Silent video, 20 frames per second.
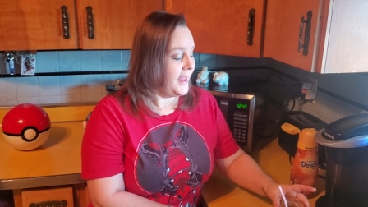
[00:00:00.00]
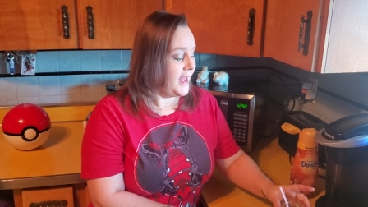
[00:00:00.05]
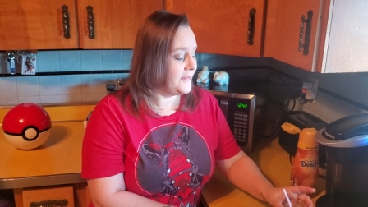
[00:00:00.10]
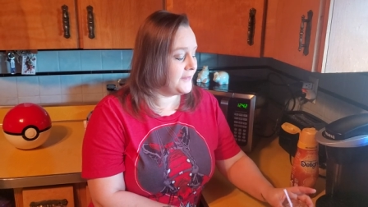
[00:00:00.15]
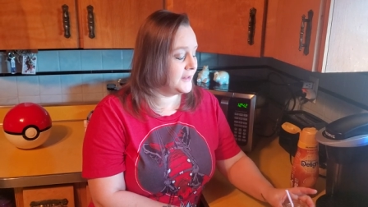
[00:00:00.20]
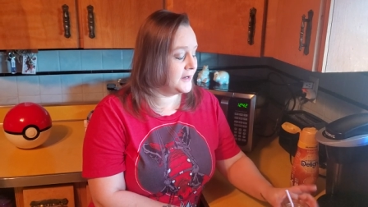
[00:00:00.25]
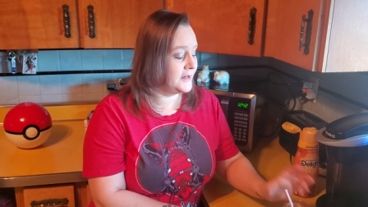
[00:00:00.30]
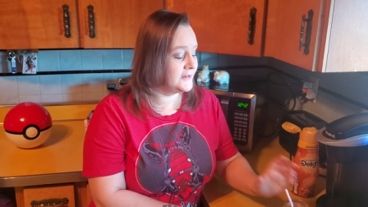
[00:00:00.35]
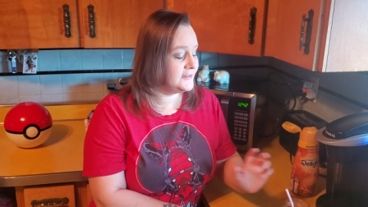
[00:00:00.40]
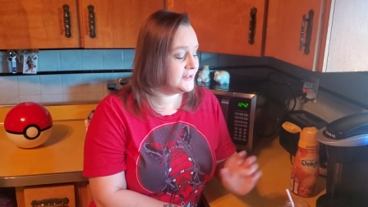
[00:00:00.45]

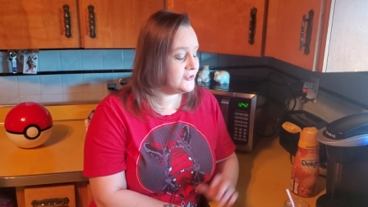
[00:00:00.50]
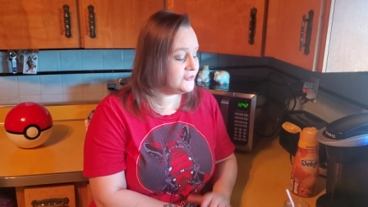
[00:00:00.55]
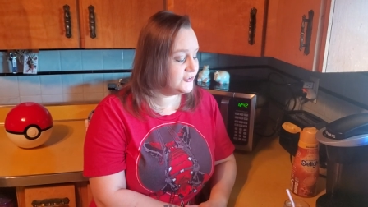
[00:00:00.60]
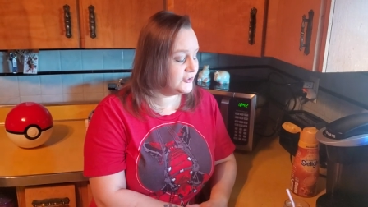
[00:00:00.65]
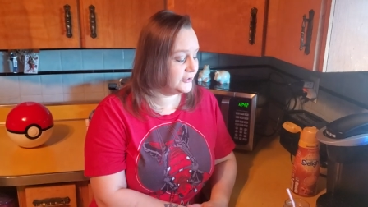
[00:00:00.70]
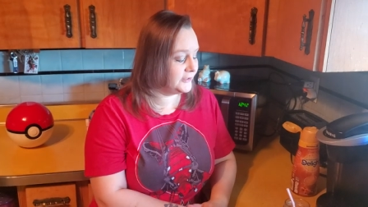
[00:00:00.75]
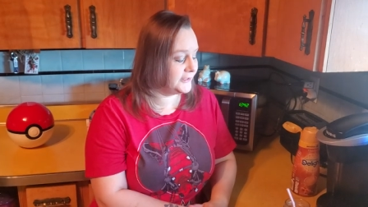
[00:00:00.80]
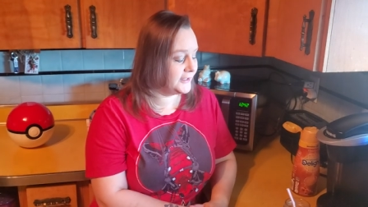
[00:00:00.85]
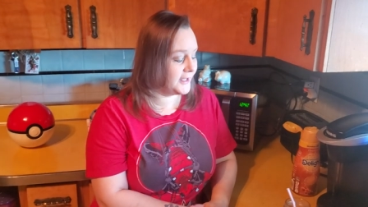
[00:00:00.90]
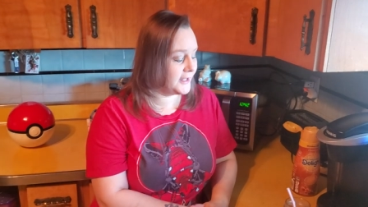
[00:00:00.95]
And then
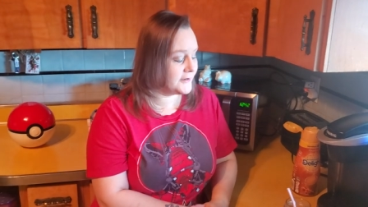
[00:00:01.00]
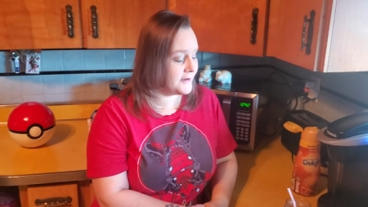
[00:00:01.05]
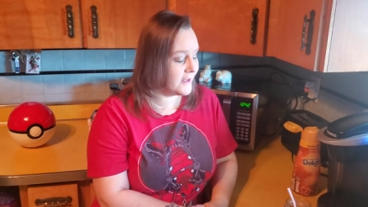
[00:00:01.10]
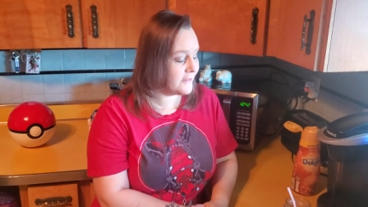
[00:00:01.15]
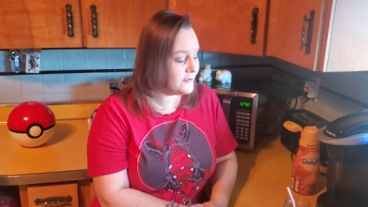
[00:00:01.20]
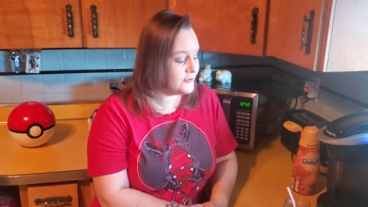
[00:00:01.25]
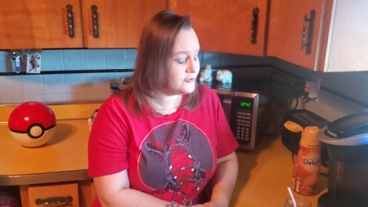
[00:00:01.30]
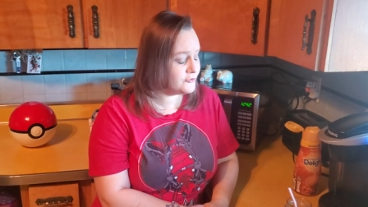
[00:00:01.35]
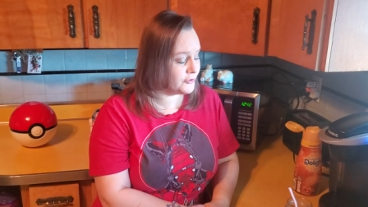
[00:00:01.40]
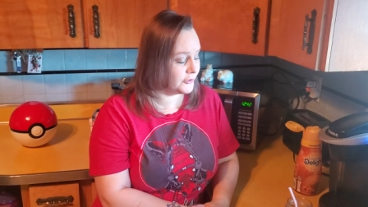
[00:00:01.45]
additionally,
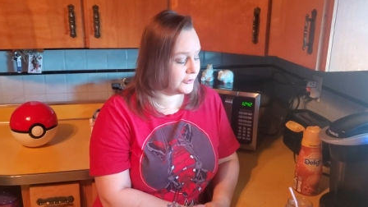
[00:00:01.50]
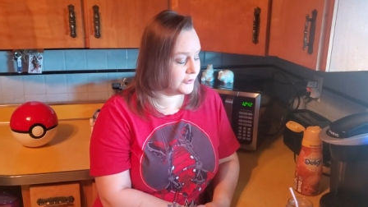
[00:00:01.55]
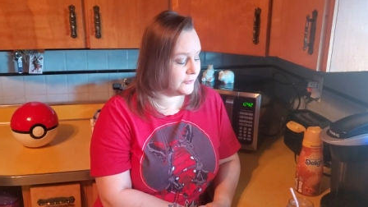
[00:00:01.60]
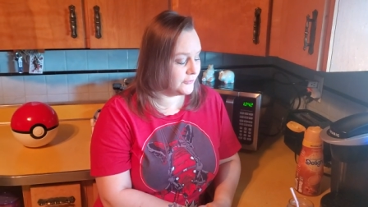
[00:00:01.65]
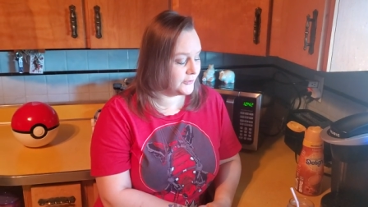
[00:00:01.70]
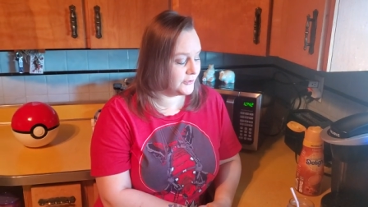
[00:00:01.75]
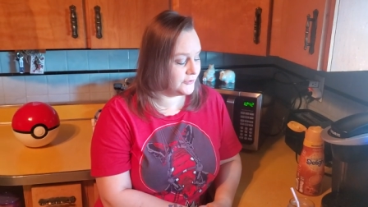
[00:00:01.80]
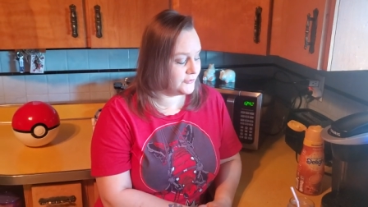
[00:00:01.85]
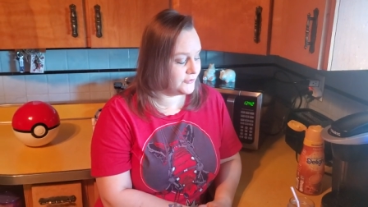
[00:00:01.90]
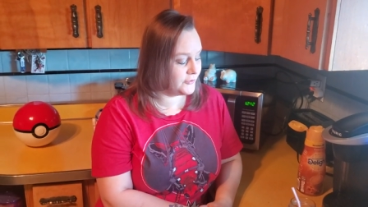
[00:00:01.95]
another trick
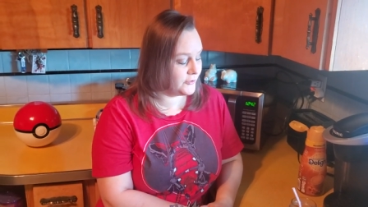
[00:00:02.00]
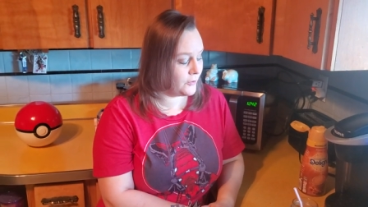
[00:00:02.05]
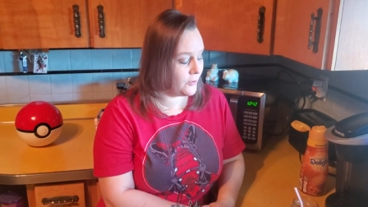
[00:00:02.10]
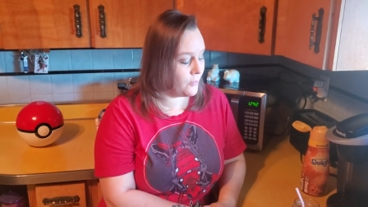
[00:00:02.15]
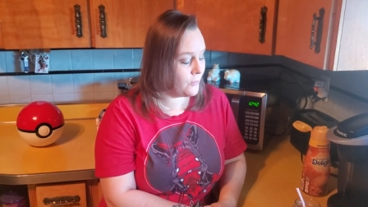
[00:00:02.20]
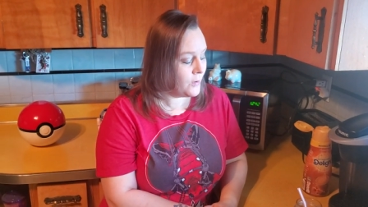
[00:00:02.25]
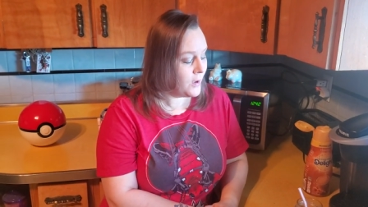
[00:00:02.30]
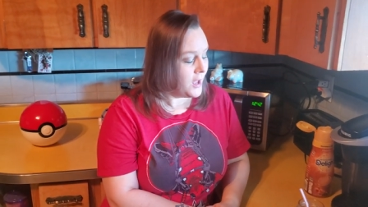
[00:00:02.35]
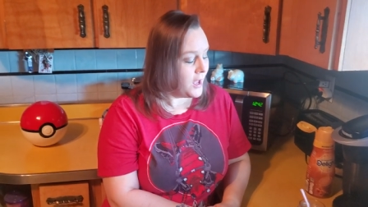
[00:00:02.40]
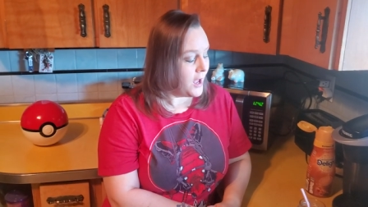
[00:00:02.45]
you can do,